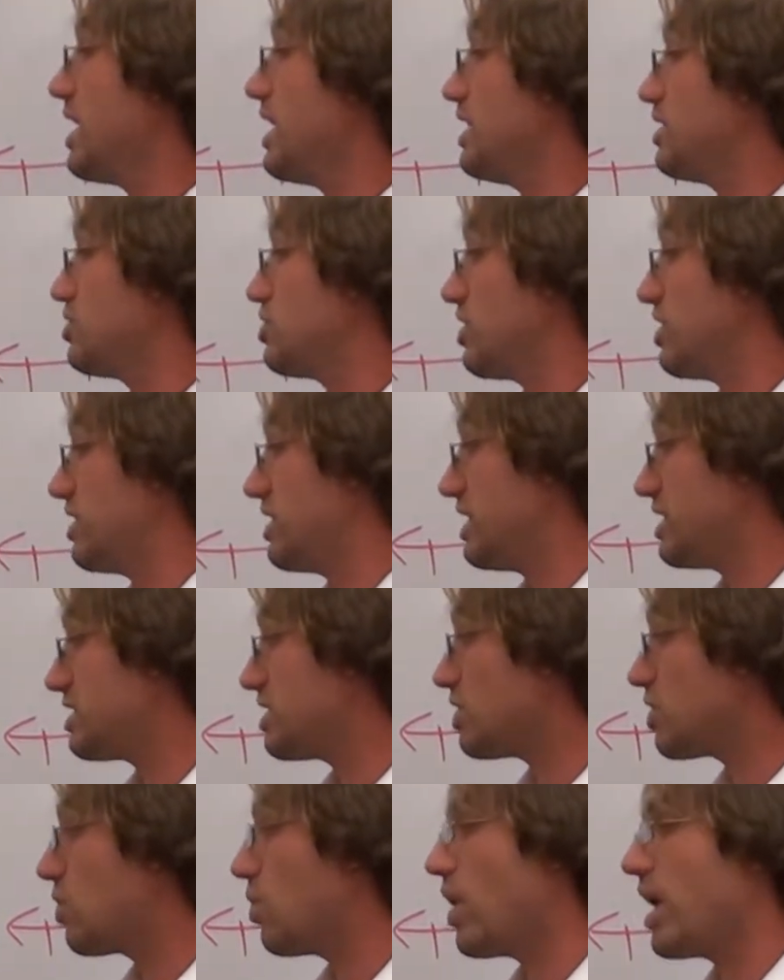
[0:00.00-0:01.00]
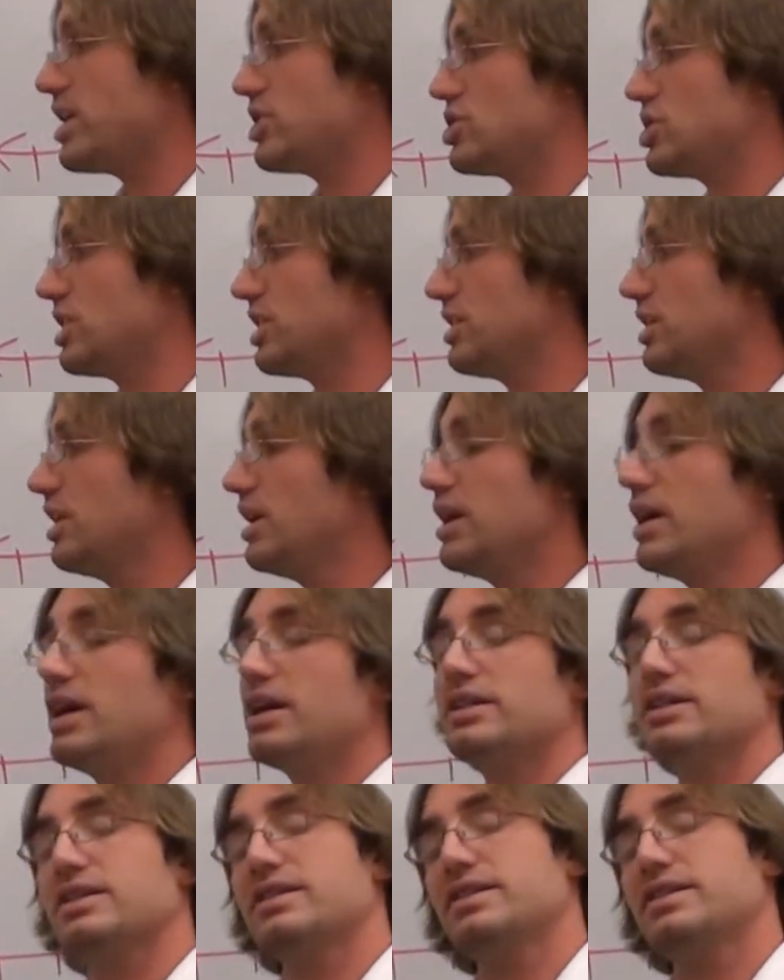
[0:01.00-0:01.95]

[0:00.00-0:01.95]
into this equation to